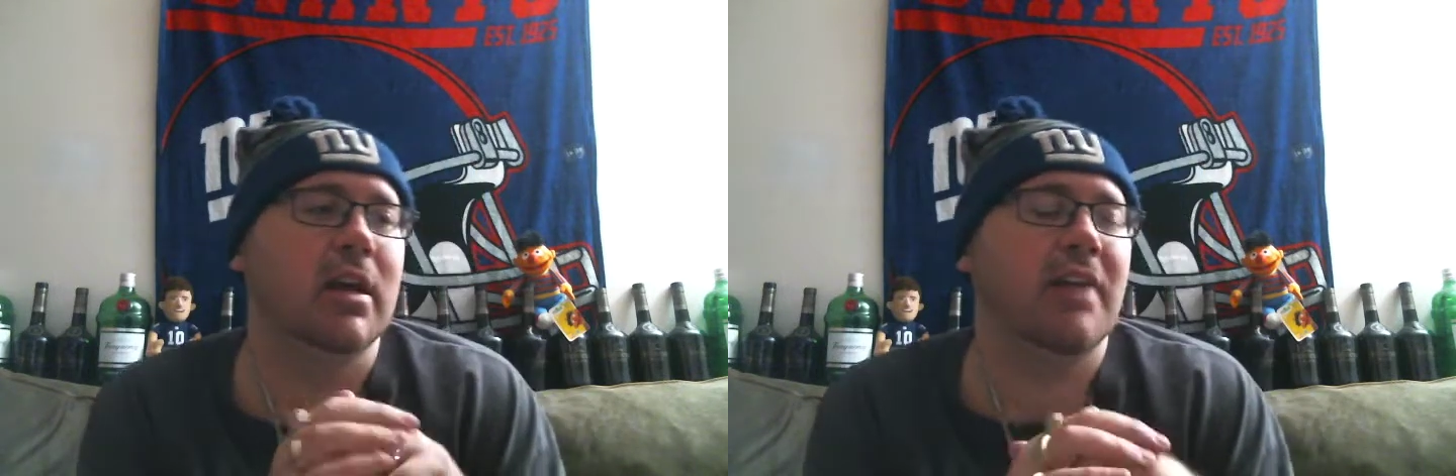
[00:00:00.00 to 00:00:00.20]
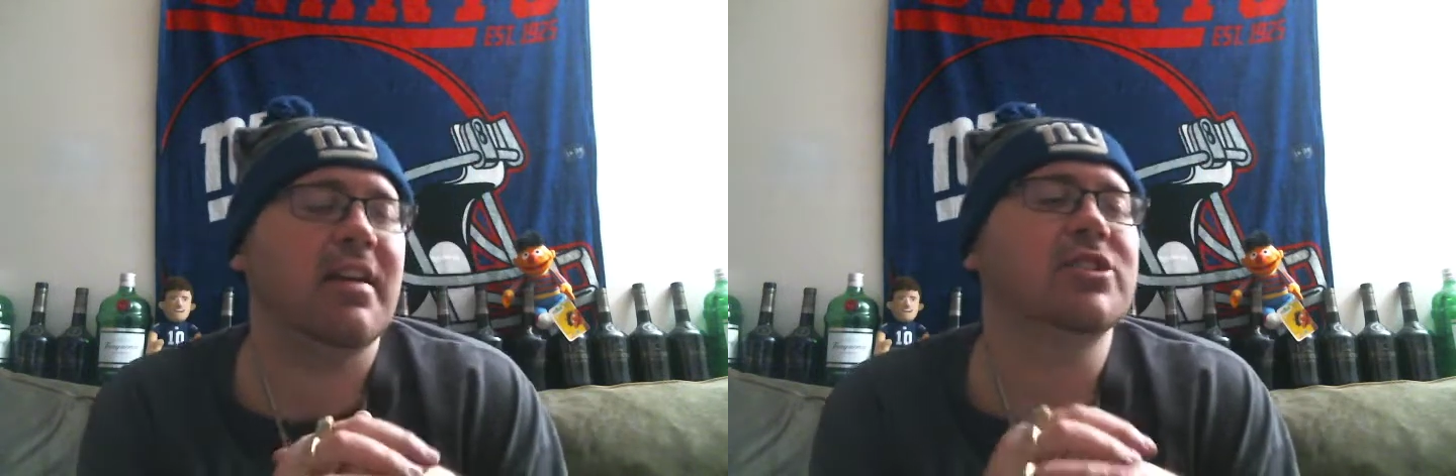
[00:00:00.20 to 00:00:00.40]

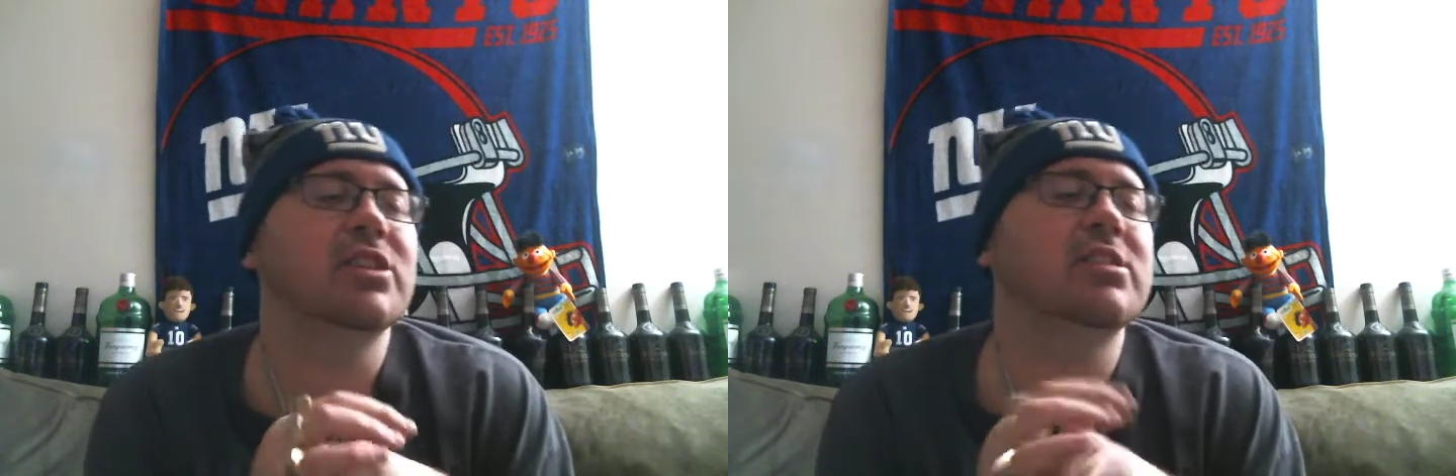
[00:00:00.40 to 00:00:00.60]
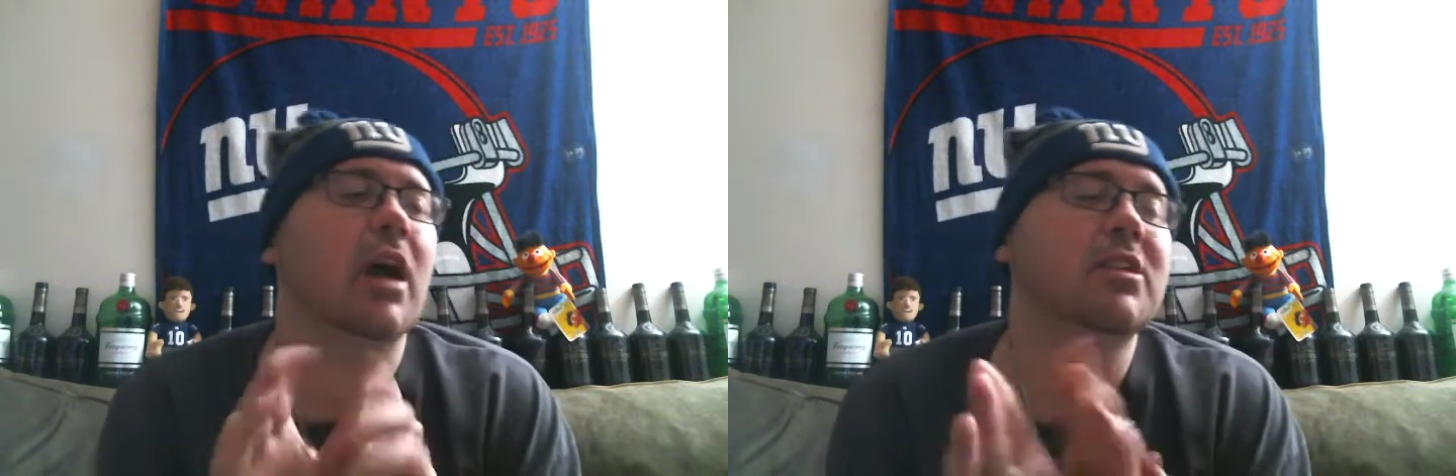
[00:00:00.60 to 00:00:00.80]
I've actually
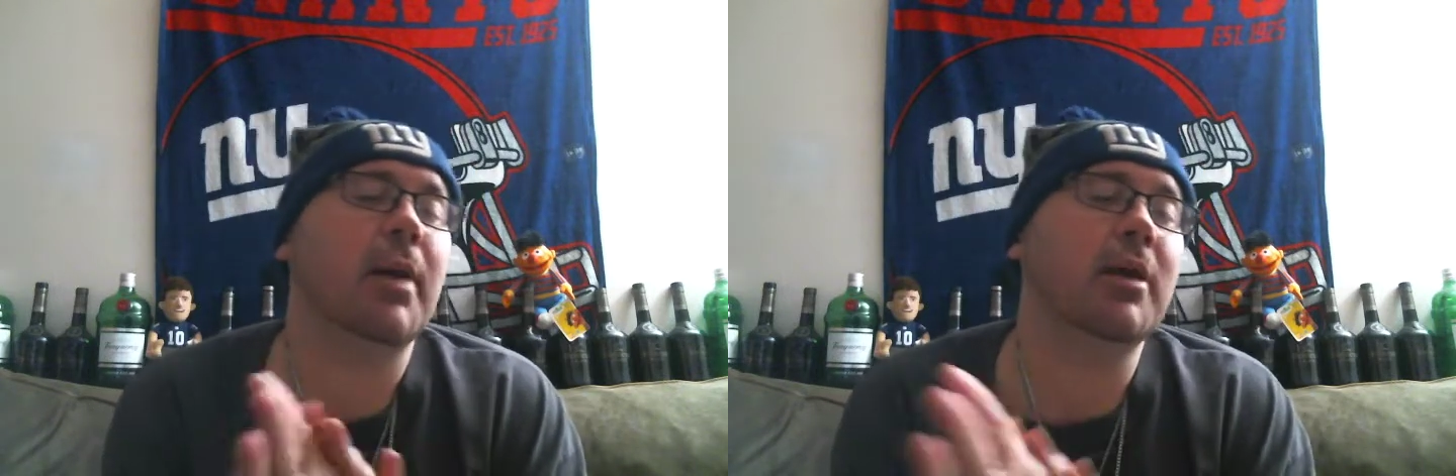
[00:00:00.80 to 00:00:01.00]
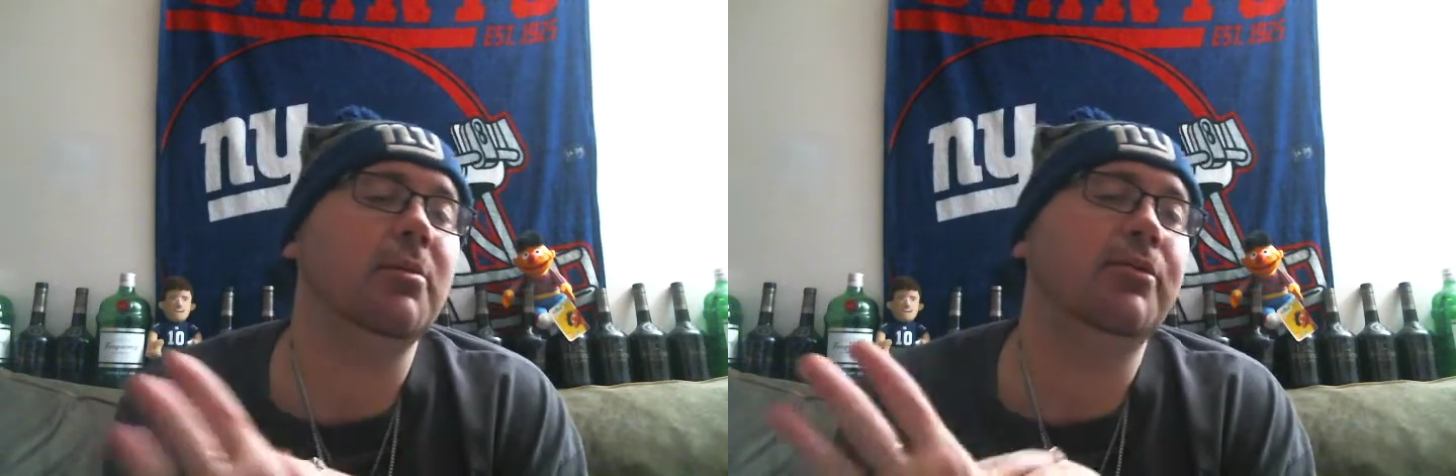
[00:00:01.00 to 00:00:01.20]
talked
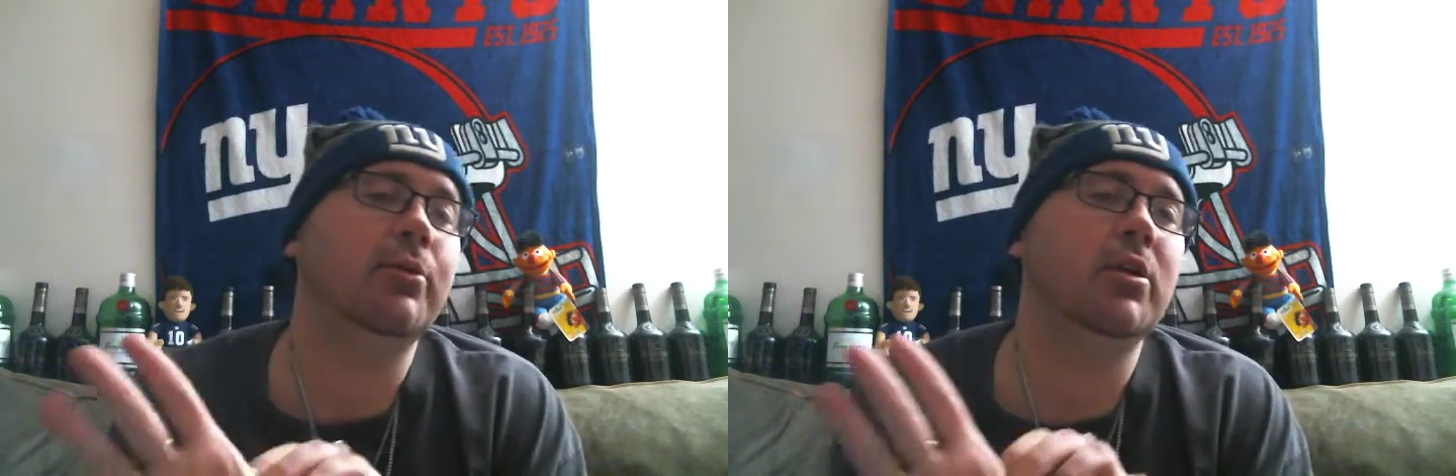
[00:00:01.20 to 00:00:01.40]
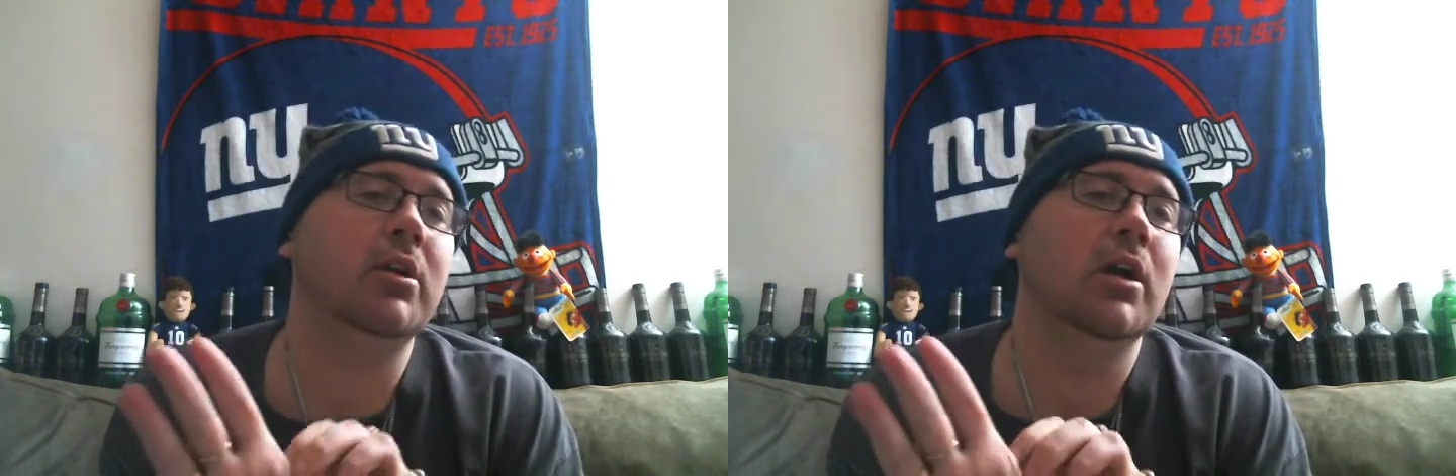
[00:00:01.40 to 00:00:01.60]
about it
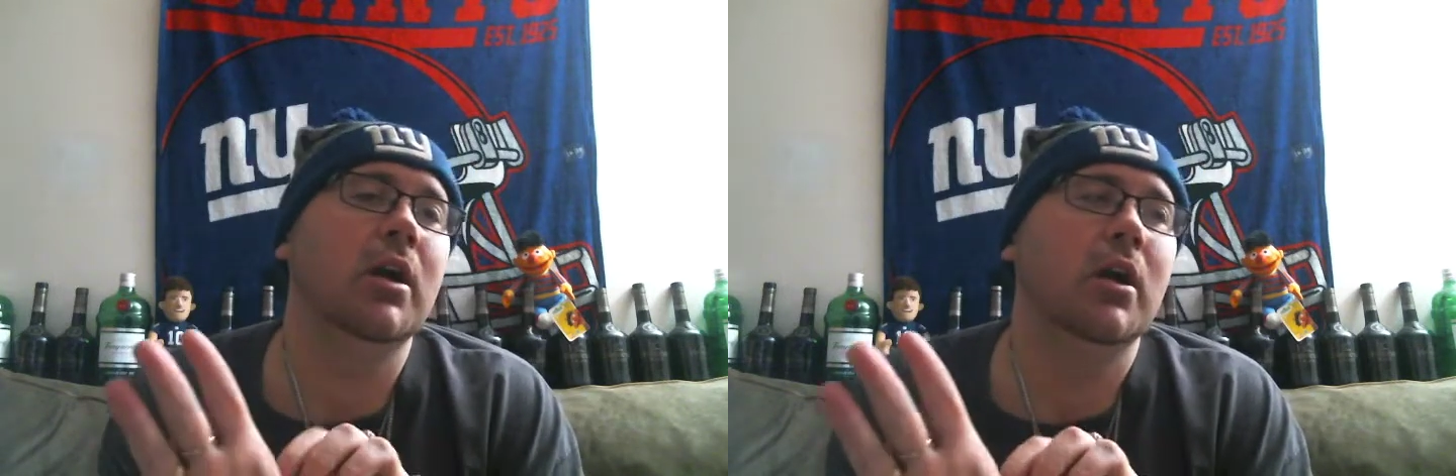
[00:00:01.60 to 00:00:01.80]
before,